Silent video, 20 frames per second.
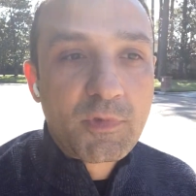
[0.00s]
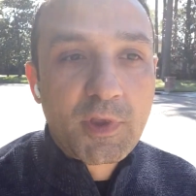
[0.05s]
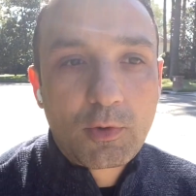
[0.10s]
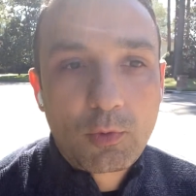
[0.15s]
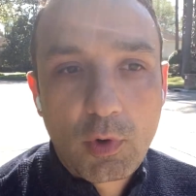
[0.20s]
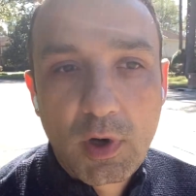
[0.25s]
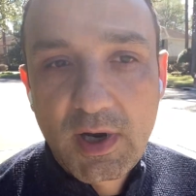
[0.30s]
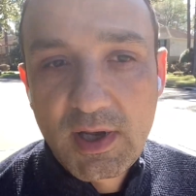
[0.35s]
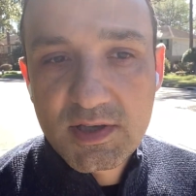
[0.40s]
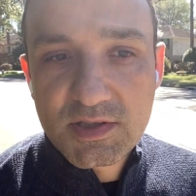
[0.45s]

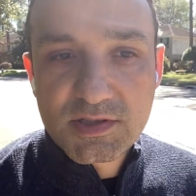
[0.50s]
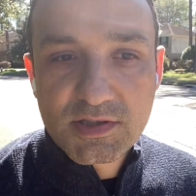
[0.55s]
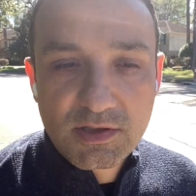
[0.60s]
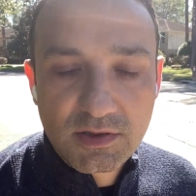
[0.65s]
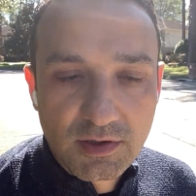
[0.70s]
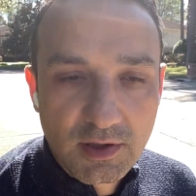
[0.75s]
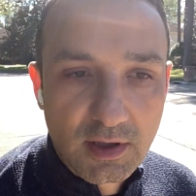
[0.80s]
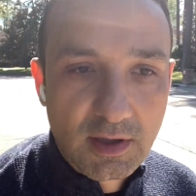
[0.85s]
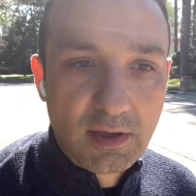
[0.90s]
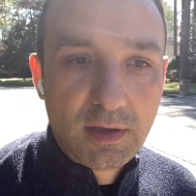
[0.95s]
Whereas
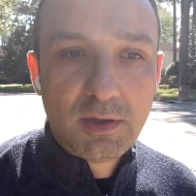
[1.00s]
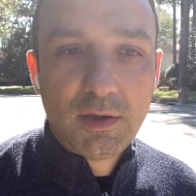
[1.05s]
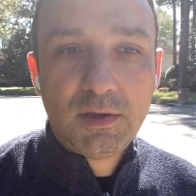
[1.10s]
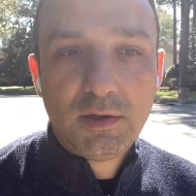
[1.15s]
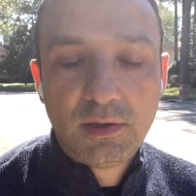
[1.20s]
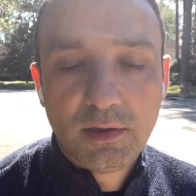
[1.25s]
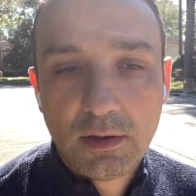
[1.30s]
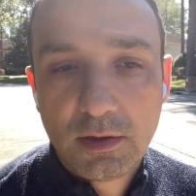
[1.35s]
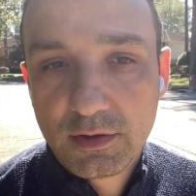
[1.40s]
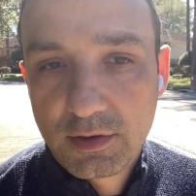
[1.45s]
the
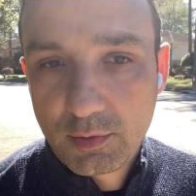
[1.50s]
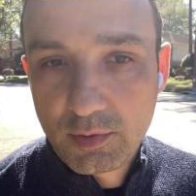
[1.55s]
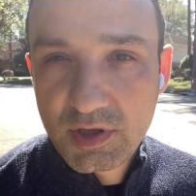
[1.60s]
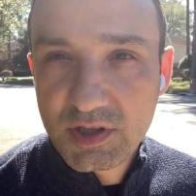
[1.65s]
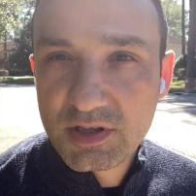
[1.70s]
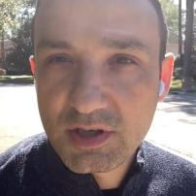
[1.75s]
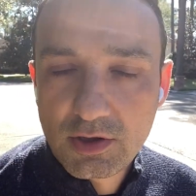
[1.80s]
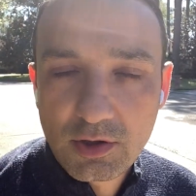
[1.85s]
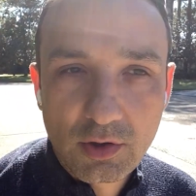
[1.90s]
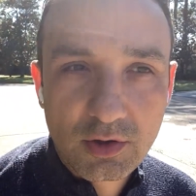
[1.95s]

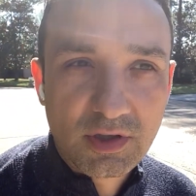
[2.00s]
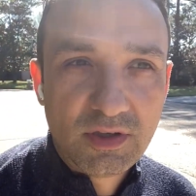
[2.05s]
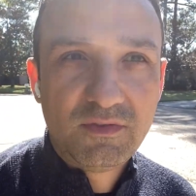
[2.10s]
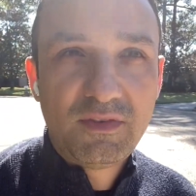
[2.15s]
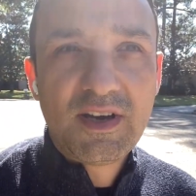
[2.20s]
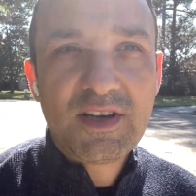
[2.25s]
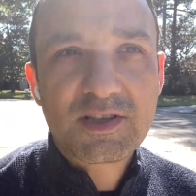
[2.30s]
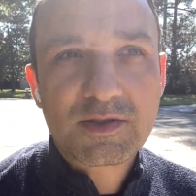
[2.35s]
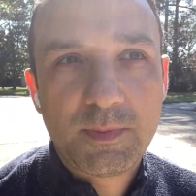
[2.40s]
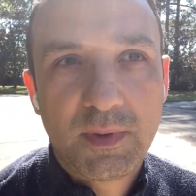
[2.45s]
return on
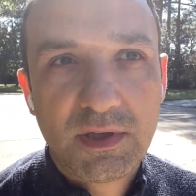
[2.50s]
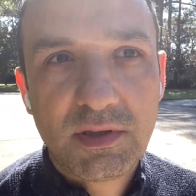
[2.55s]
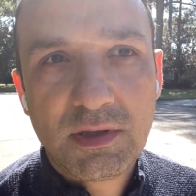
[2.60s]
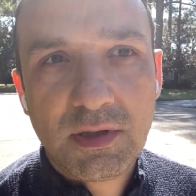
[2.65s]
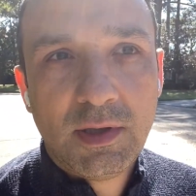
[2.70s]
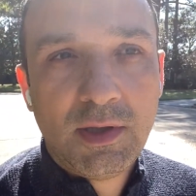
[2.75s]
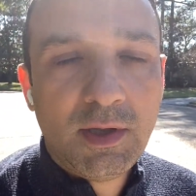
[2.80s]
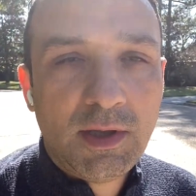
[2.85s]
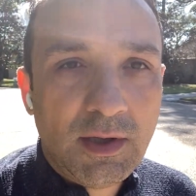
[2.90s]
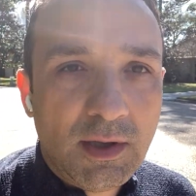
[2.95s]
investment,
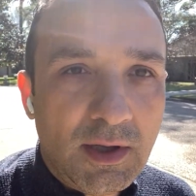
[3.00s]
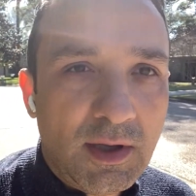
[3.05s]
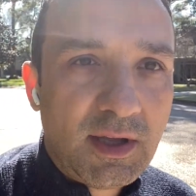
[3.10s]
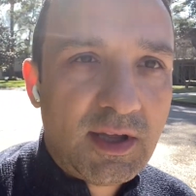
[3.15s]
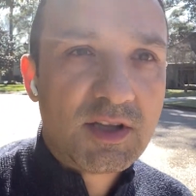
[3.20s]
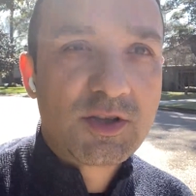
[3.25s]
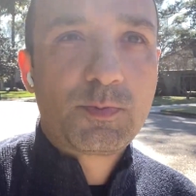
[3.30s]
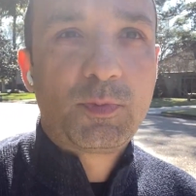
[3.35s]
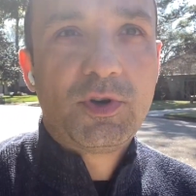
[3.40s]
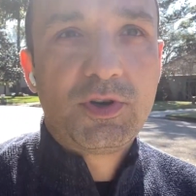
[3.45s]

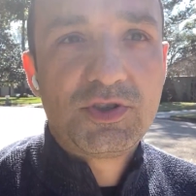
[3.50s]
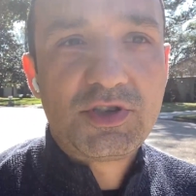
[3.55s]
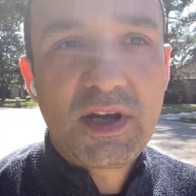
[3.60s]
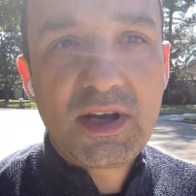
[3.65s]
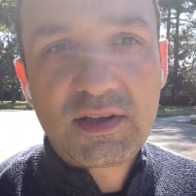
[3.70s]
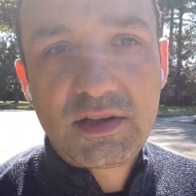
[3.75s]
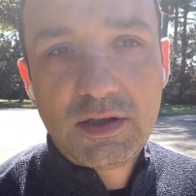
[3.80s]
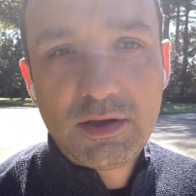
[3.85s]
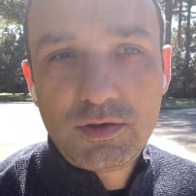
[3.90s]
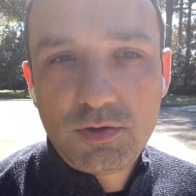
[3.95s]
it's
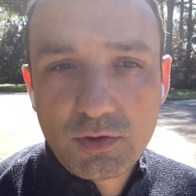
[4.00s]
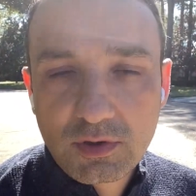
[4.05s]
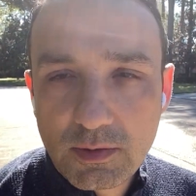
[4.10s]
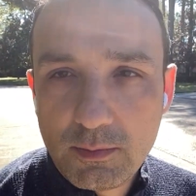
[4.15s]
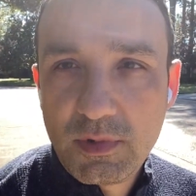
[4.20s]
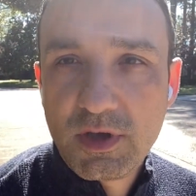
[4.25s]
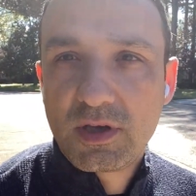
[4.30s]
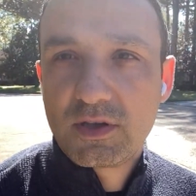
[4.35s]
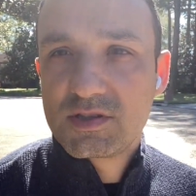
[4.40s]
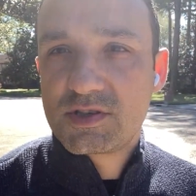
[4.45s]
projected. You can
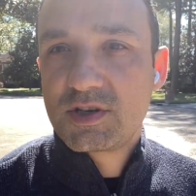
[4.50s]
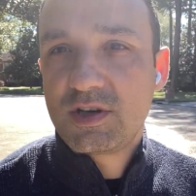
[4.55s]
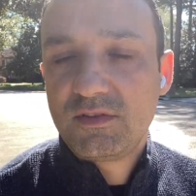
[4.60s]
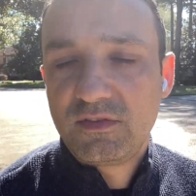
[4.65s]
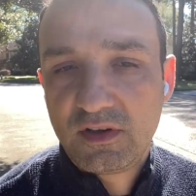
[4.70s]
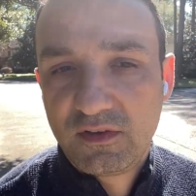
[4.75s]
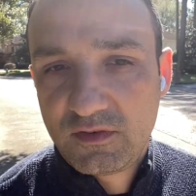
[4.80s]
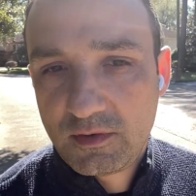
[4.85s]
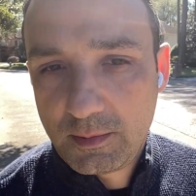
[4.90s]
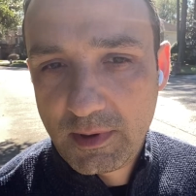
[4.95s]
be
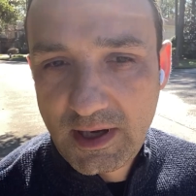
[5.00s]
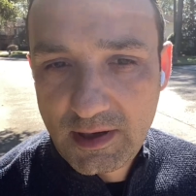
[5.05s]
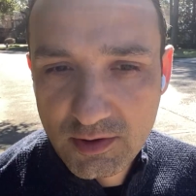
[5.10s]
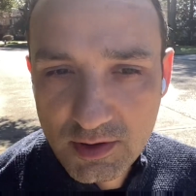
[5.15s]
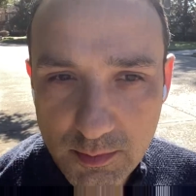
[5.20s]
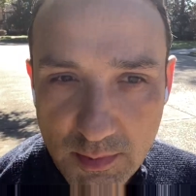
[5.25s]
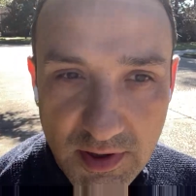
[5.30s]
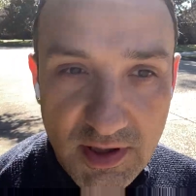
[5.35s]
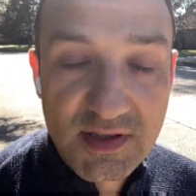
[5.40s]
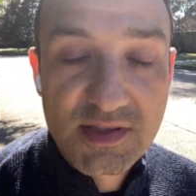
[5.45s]
conservative about
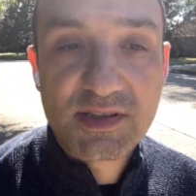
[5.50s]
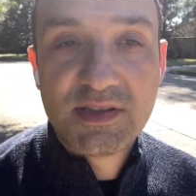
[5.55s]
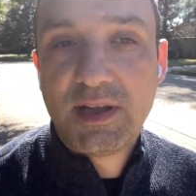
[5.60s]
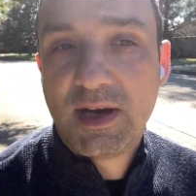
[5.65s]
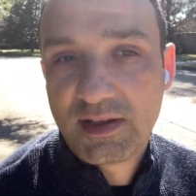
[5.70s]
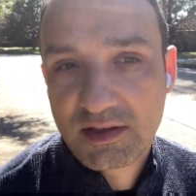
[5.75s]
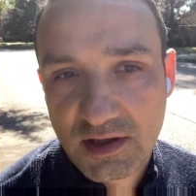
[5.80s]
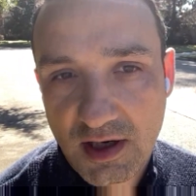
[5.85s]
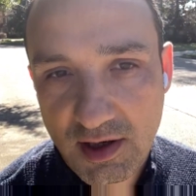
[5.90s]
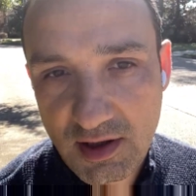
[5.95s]
it, but it's
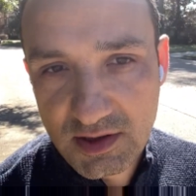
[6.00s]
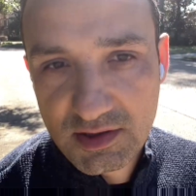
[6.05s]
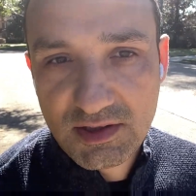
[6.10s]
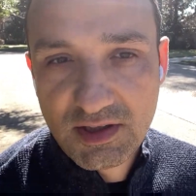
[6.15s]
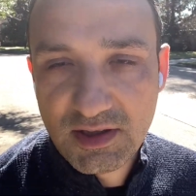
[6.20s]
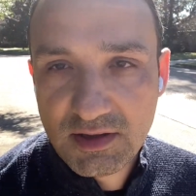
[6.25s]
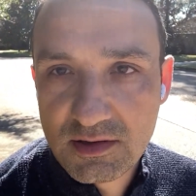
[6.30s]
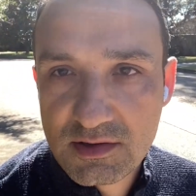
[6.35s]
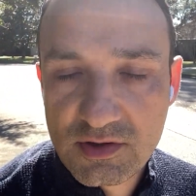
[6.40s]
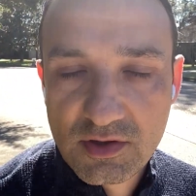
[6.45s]
not
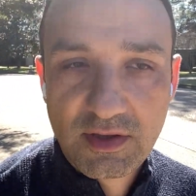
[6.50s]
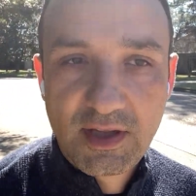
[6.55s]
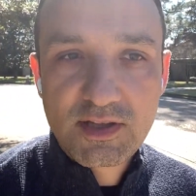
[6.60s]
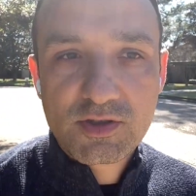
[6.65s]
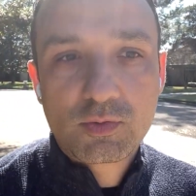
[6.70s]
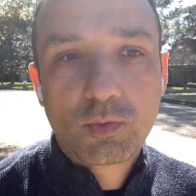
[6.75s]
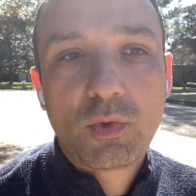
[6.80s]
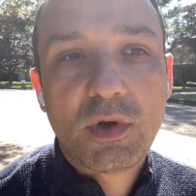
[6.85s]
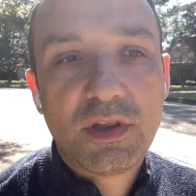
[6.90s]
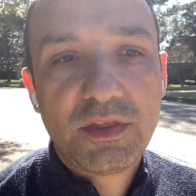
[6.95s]
guaranteed. So
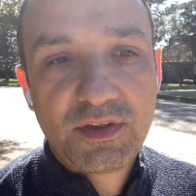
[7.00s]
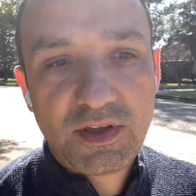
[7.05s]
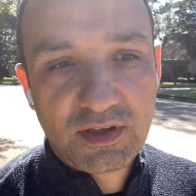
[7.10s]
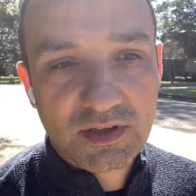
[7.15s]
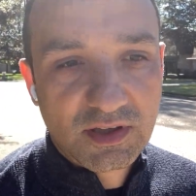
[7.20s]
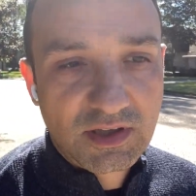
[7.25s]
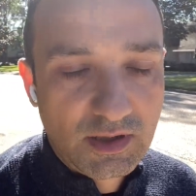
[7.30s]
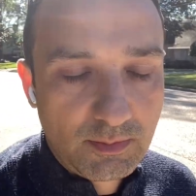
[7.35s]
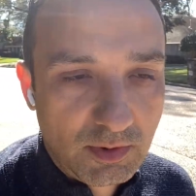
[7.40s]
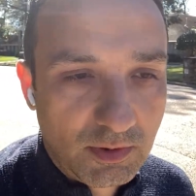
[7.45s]
that's one thing
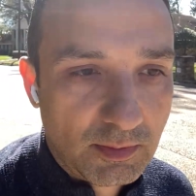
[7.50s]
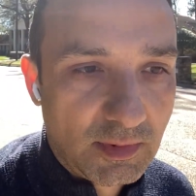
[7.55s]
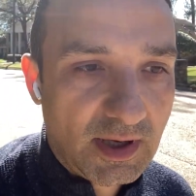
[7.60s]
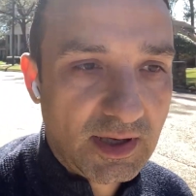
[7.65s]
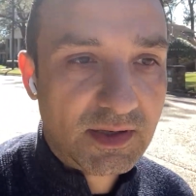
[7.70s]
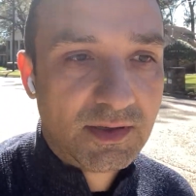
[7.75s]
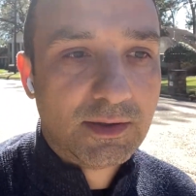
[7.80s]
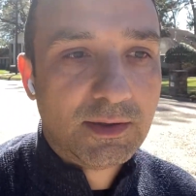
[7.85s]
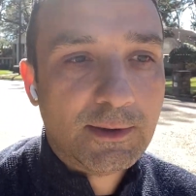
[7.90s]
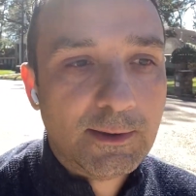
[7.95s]
to keep in mind.